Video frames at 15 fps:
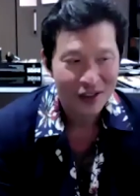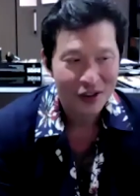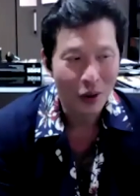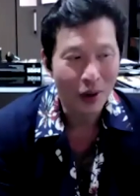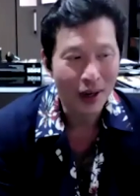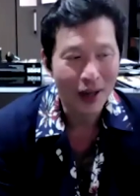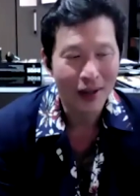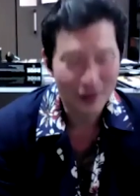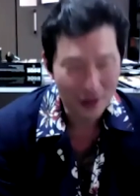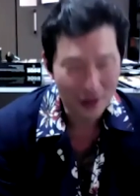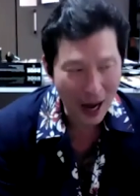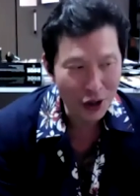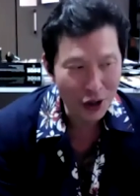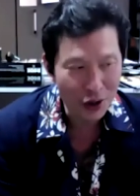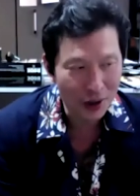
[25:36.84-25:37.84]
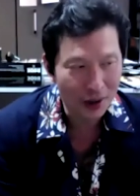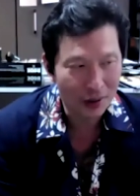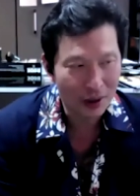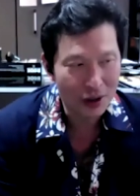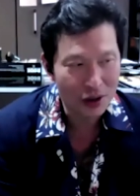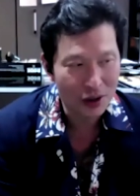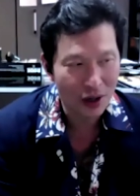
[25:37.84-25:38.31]
So okay, actually,
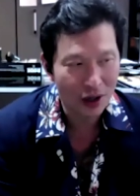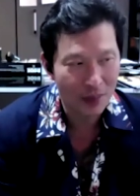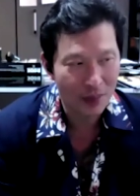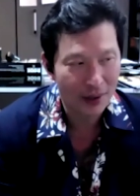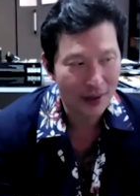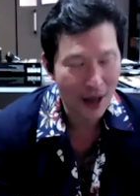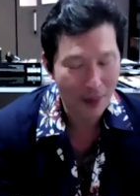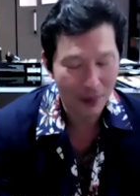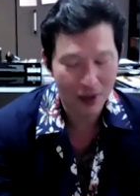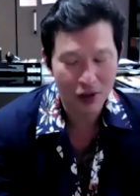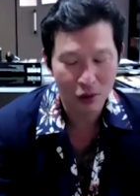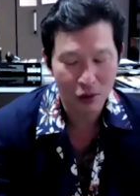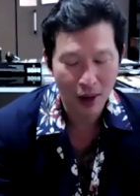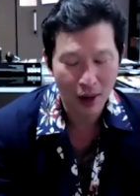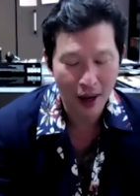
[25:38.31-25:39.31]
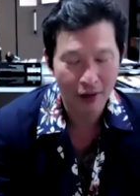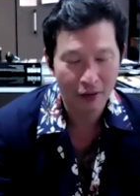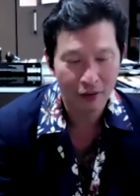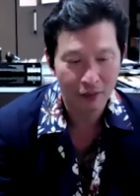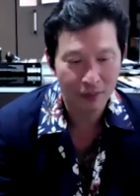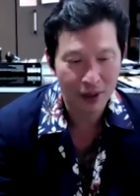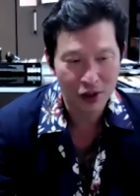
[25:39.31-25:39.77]
let's talk about that because you
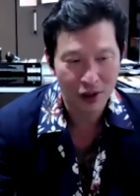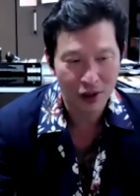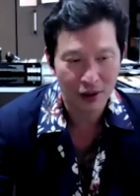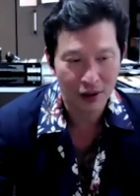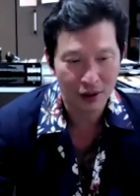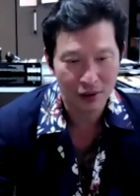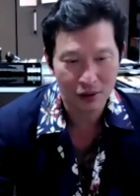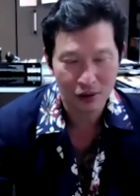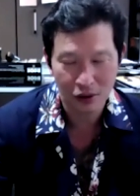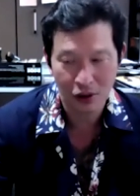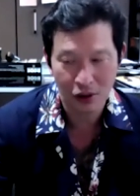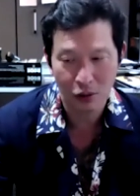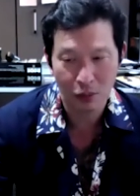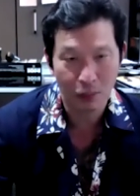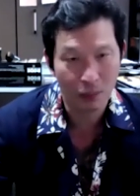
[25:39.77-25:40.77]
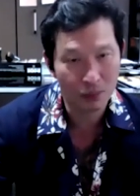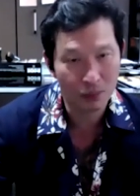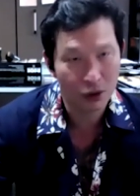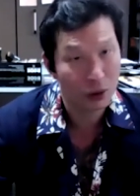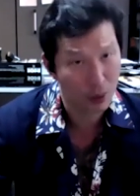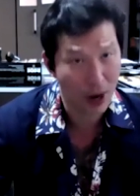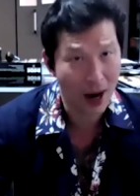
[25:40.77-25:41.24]
have basically two
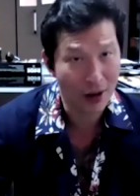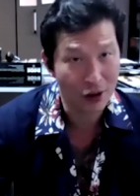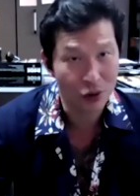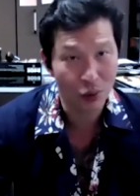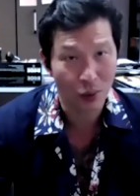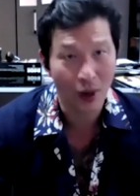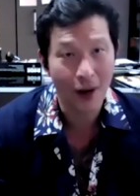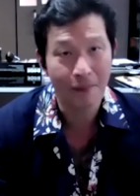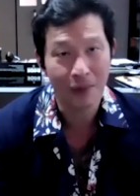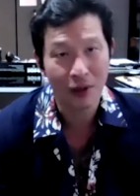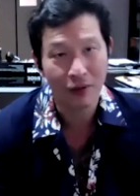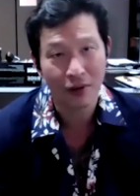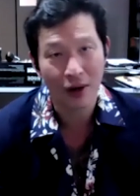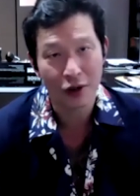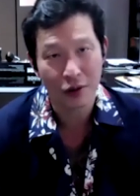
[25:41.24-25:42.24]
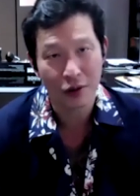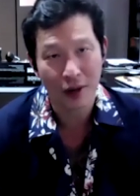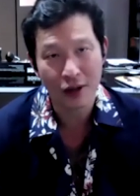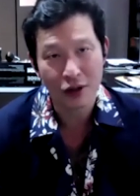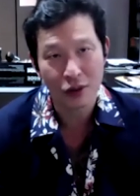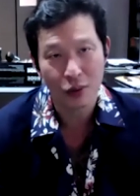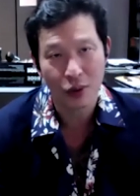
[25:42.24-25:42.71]
two brands, right? You've got
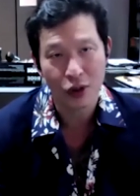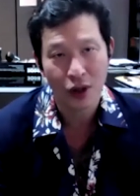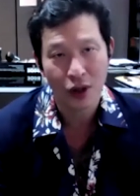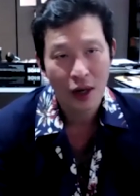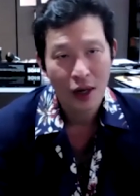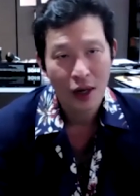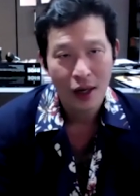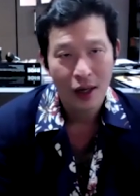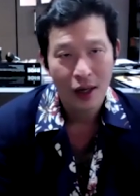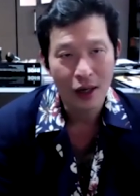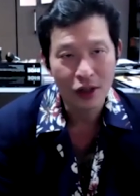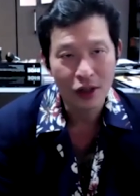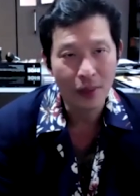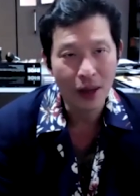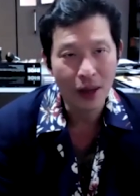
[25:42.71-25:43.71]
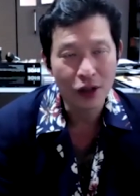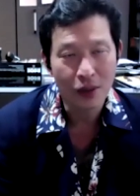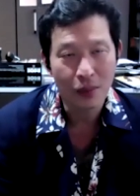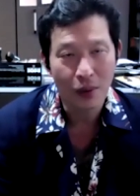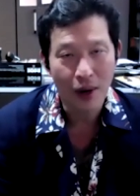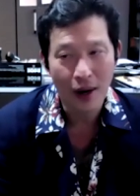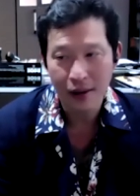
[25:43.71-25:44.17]
Drake's, which is an
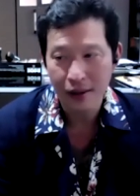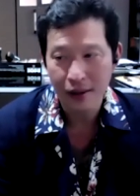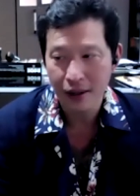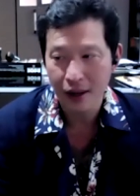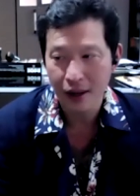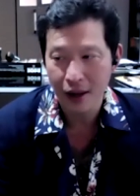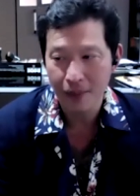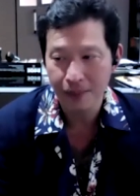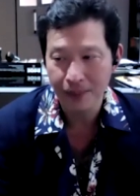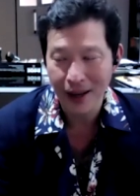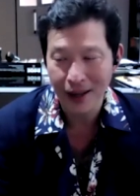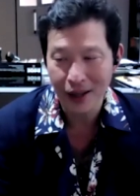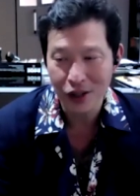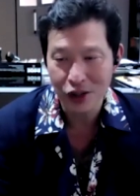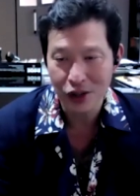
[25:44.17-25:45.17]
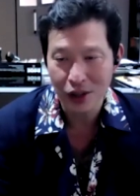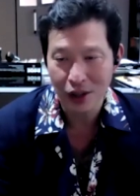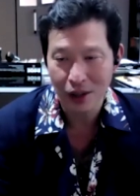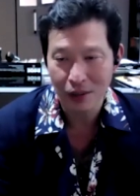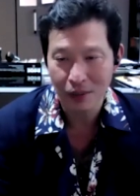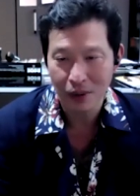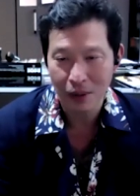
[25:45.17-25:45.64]
amazing brand, um, and it's
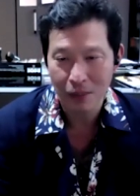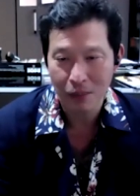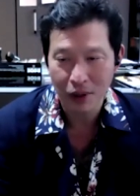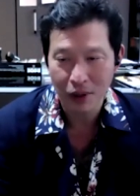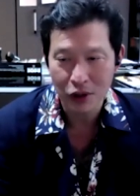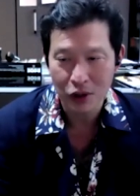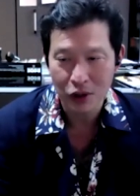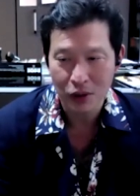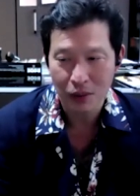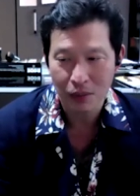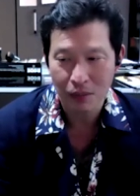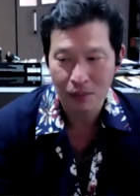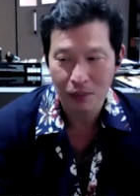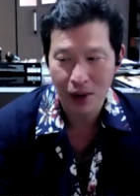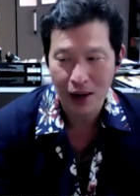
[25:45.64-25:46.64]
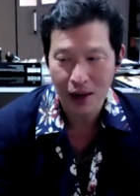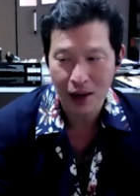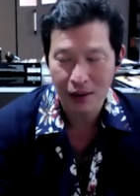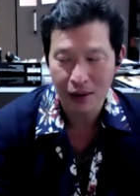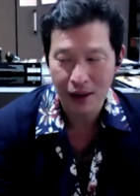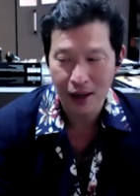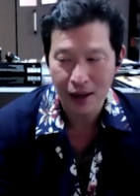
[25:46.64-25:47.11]
a, a British
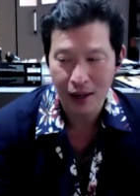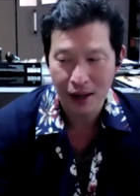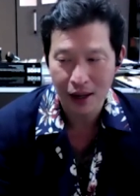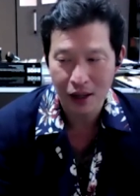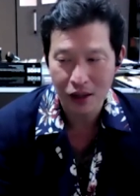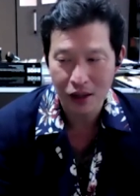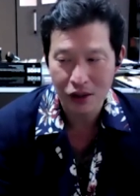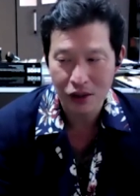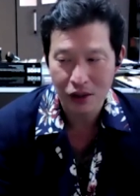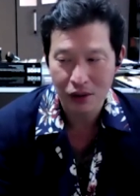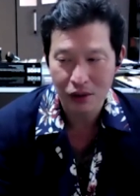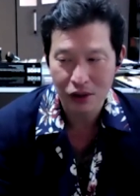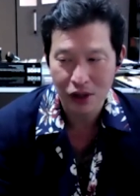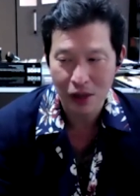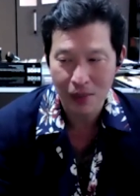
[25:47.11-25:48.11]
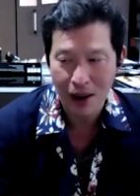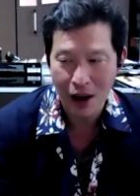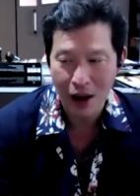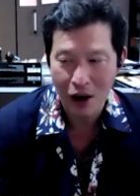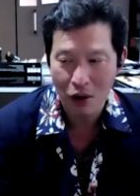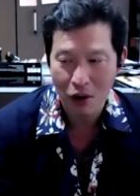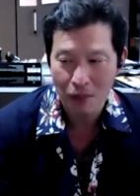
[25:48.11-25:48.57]
brand that has
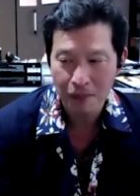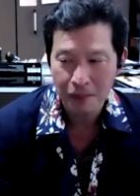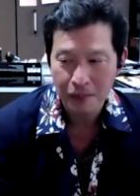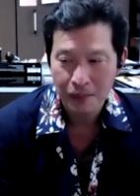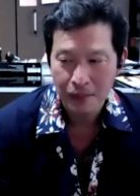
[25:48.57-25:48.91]
somehow